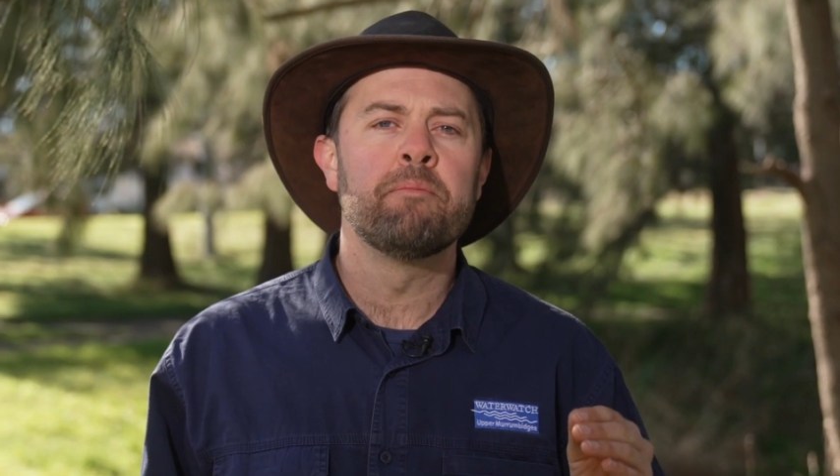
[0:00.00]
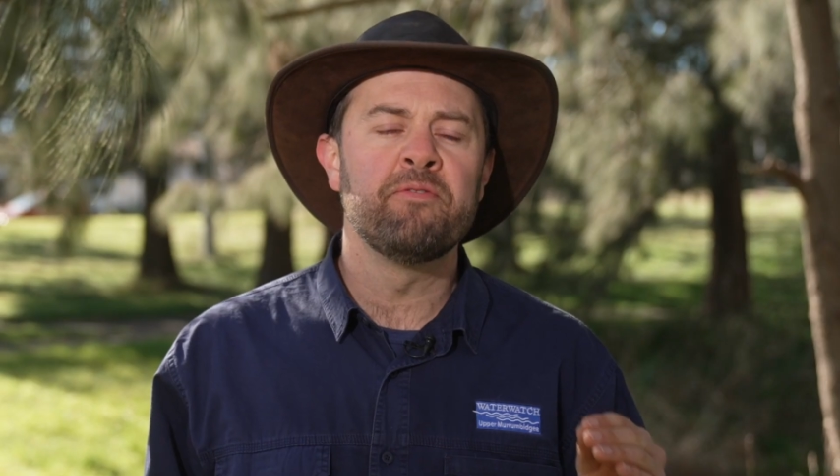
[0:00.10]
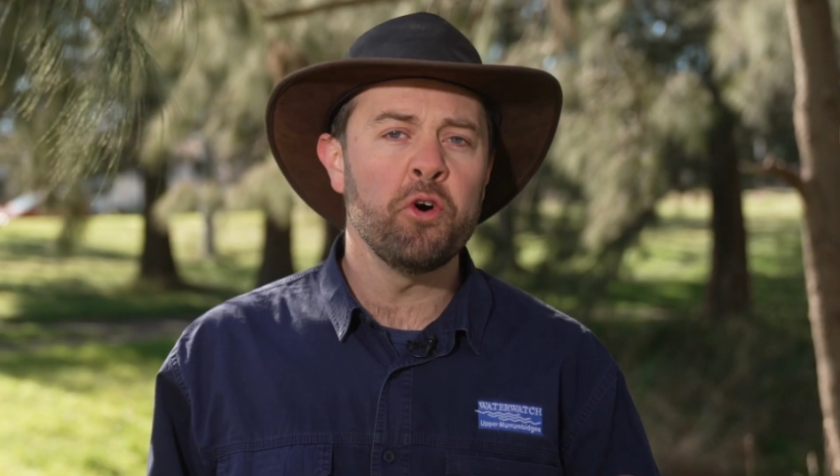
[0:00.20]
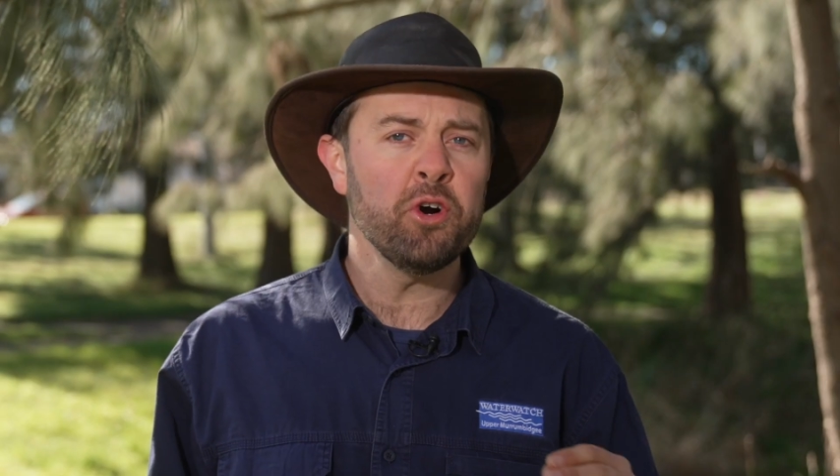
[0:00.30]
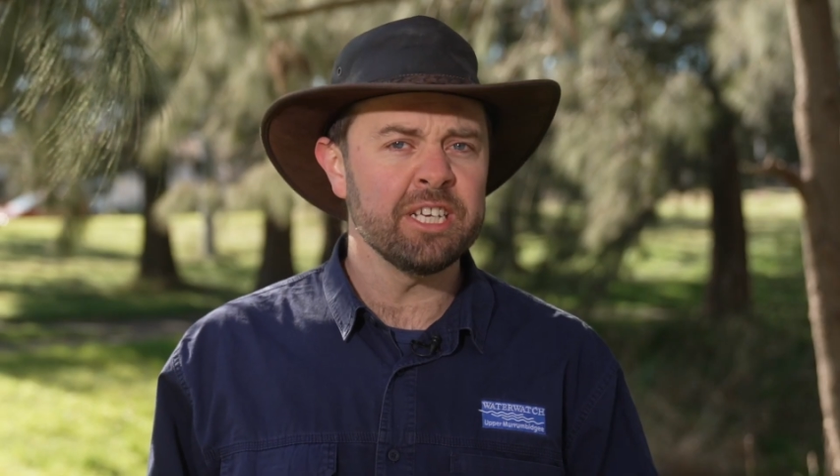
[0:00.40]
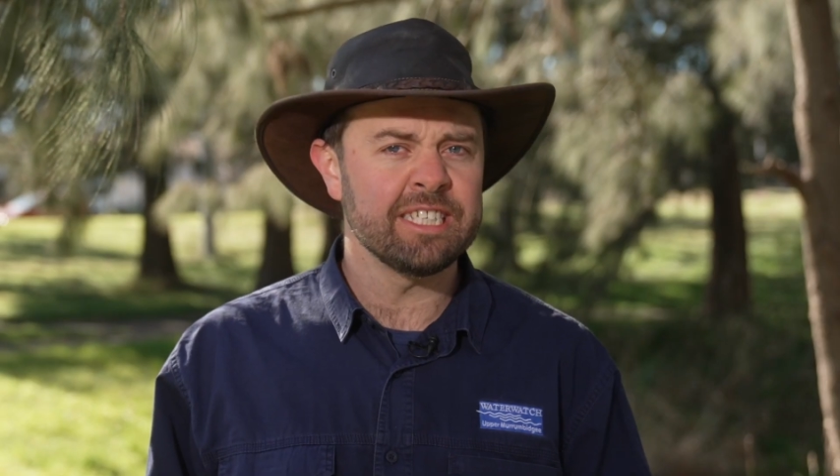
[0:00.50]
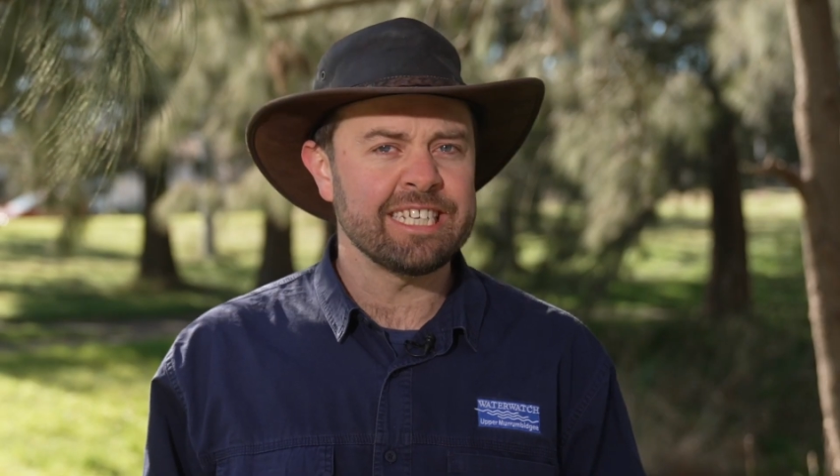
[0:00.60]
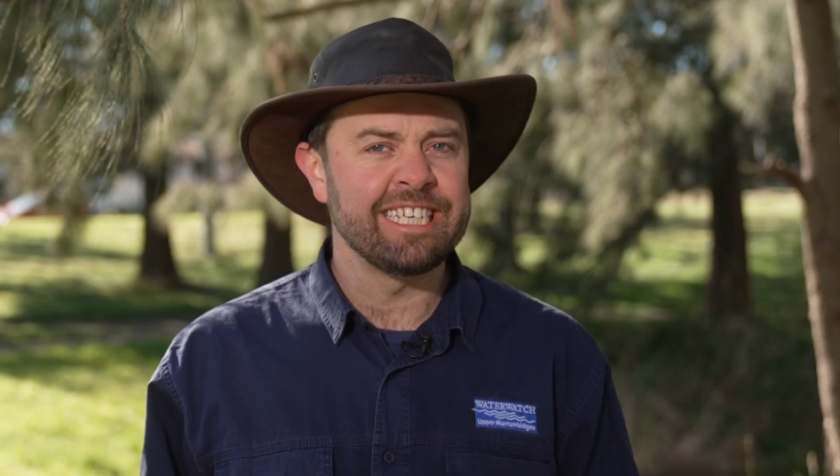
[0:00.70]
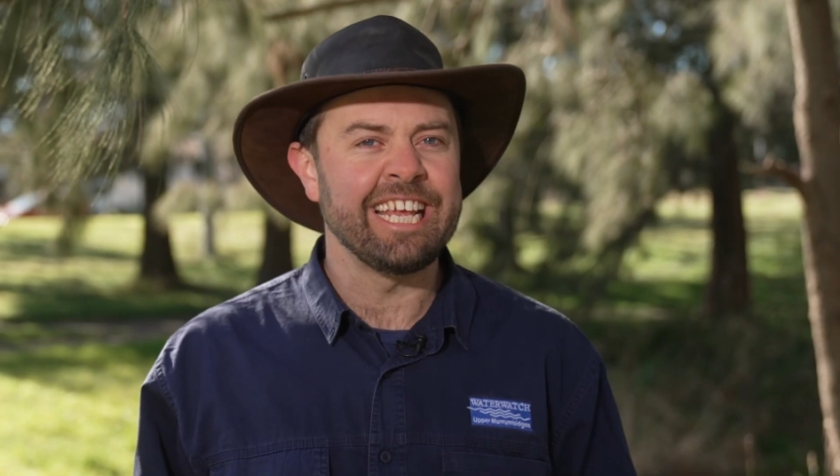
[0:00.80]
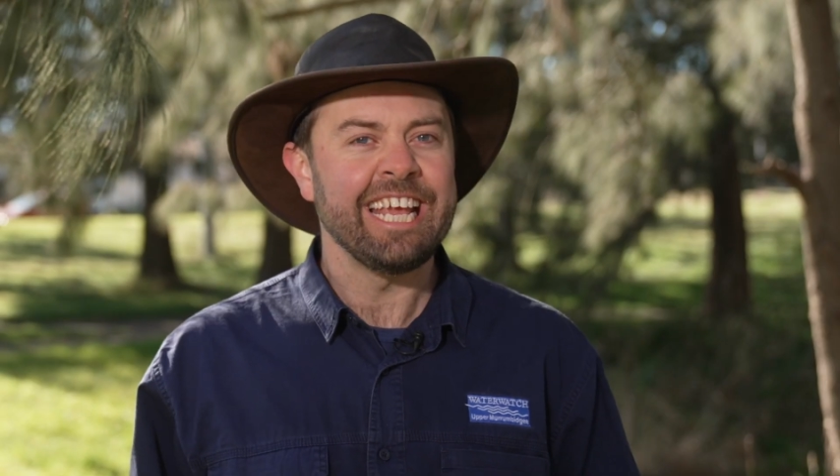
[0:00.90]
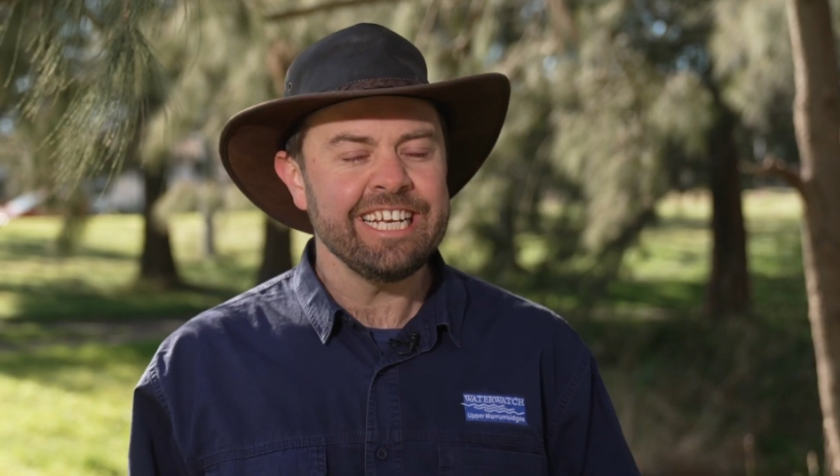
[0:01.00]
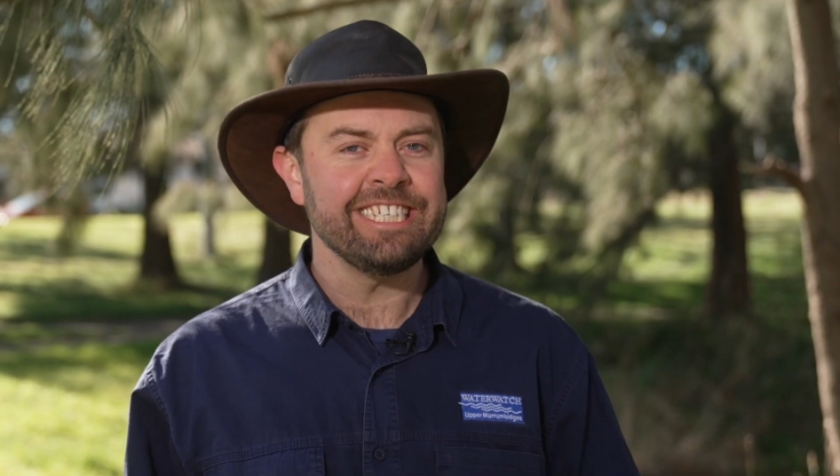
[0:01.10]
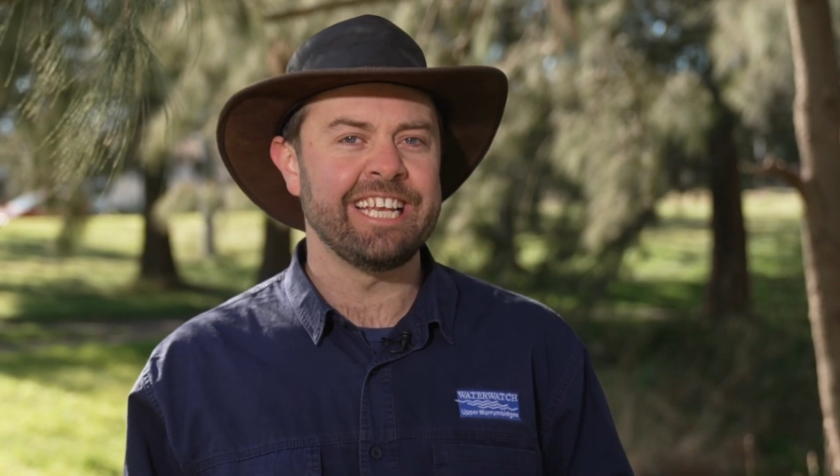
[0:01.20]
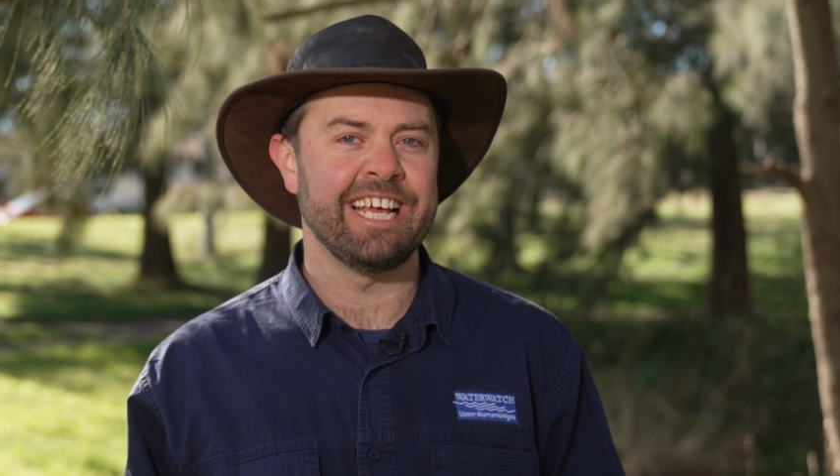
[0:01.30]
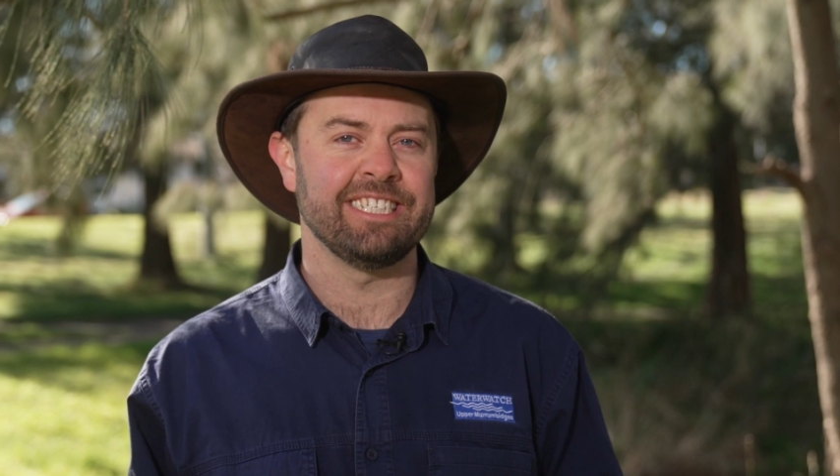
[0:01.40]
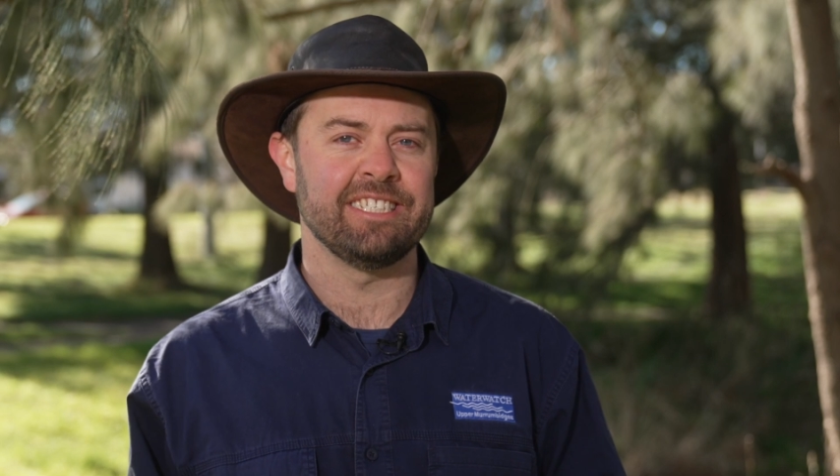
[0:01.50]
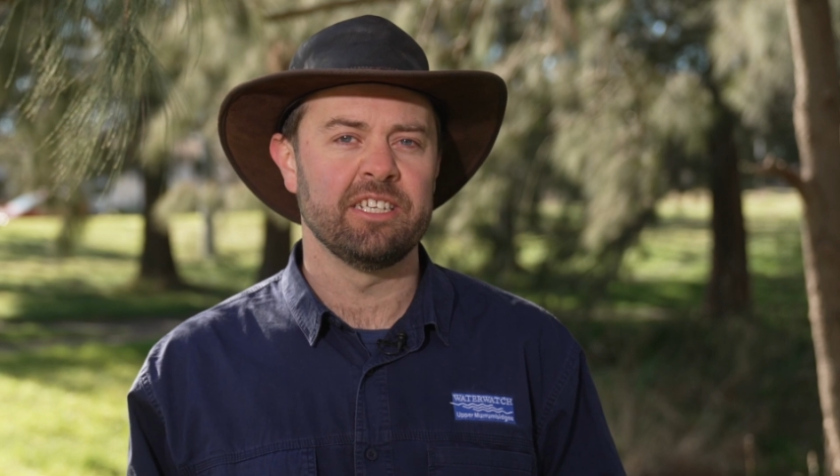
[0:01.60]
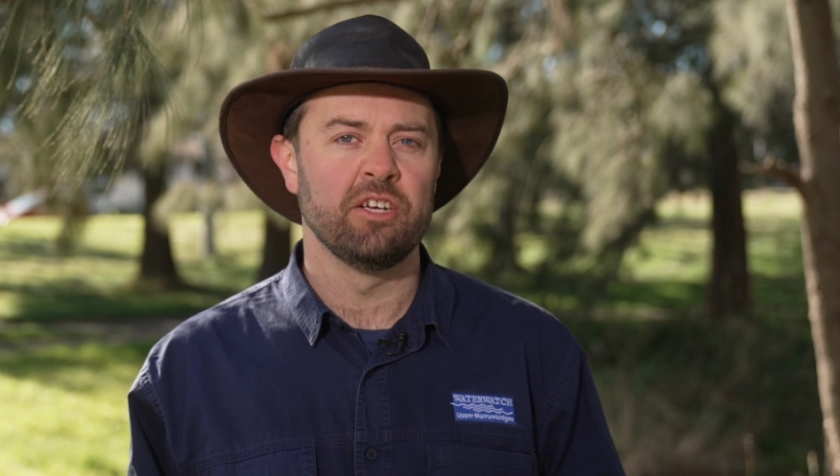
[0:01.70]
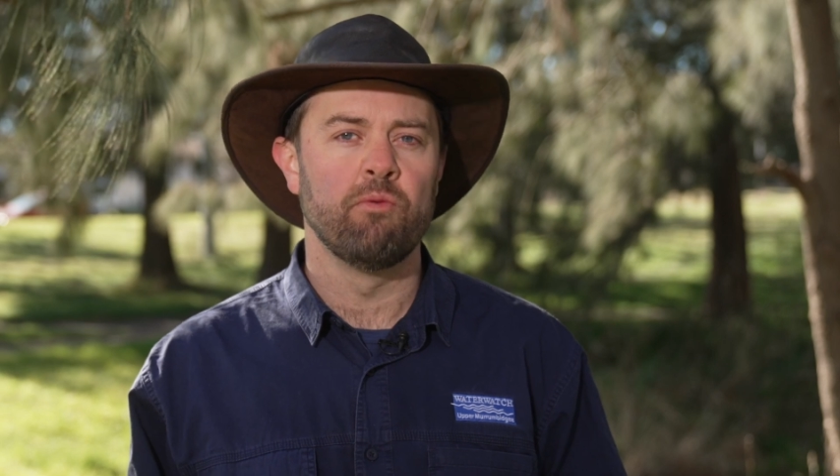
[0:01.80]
Before conducting each test,